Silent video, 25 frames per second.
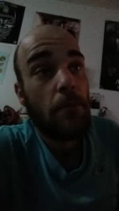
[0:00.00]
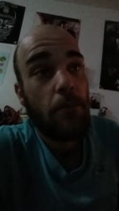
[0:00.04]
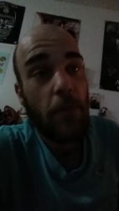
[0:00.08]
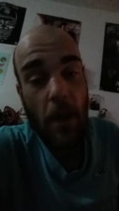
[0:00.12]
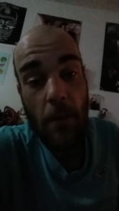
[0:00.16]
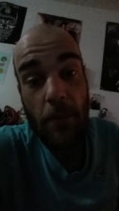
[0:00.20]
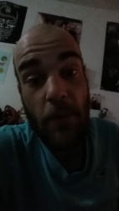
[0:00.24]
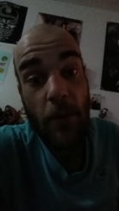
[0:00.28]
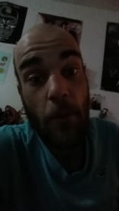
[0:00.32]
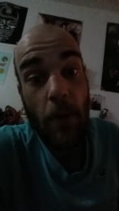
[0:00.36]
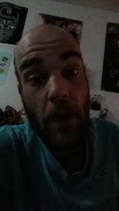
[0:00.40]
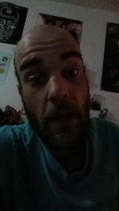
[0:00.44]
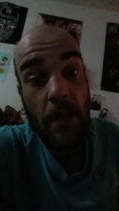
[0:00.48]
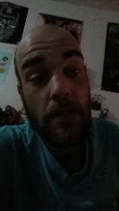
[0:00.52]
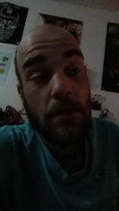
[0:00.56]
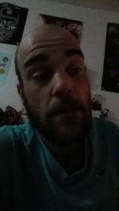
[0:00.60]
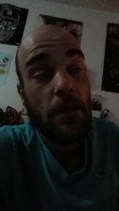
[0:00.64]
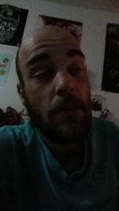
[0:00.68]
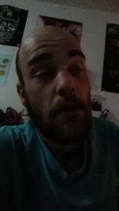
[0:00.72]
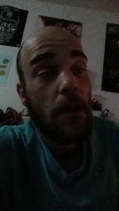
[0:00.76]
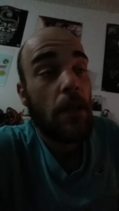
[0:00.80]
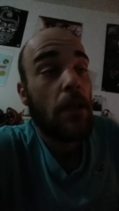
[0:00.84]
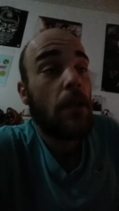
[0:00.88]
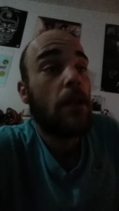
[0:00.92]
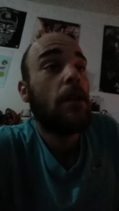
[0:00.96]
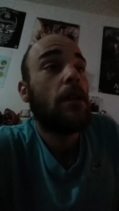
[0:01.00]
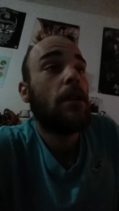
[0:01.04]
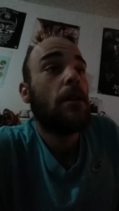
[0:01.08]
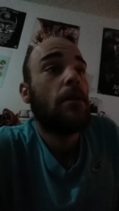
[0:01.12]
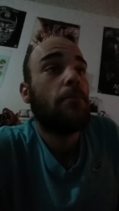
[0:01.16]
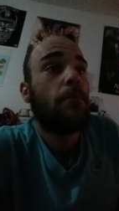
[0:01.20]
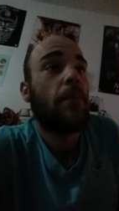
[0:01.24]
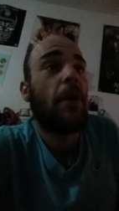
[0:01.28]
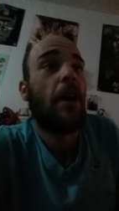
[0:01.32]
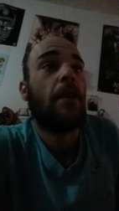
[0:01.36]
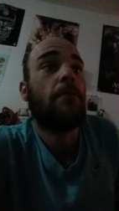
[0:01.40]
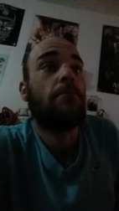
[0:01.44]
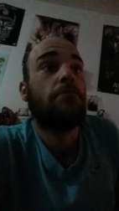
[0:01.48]
Probably was.
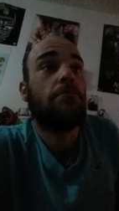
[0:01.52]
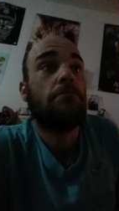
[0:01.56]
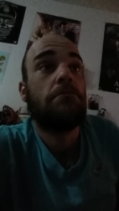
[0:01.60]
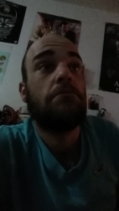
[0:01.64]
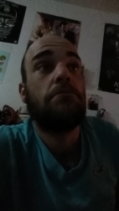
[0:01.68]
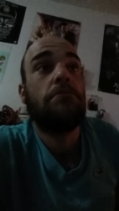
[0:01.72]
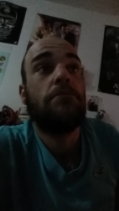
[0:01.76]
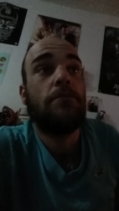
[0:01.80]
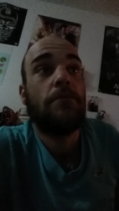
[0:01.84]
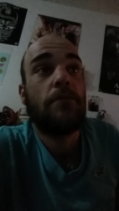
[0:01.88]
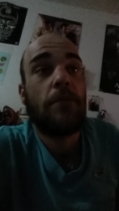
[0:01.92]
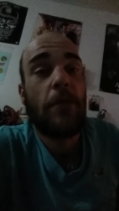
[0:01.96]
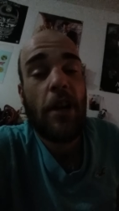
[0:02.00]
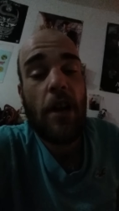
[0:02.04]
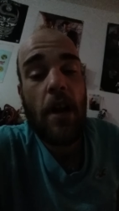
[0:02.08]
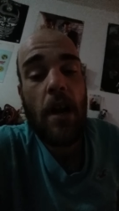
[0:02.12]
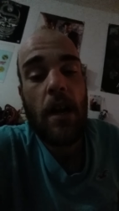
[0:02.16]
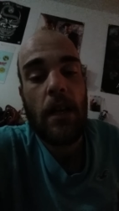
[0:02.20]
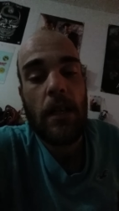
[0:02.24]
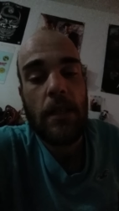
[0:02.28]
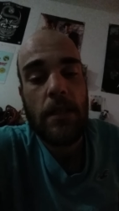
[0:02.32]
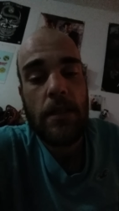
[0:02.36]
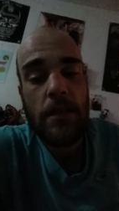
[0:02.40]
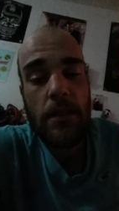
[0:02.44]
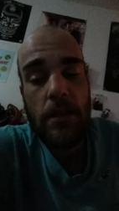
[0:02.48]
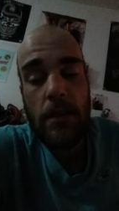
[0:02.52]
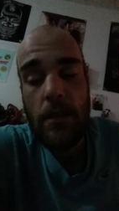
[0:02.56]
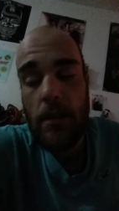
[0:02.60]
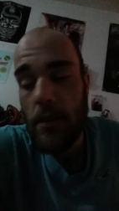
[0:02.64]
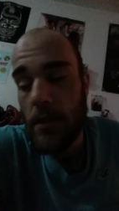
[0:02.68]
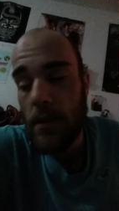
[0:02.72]
But regardless,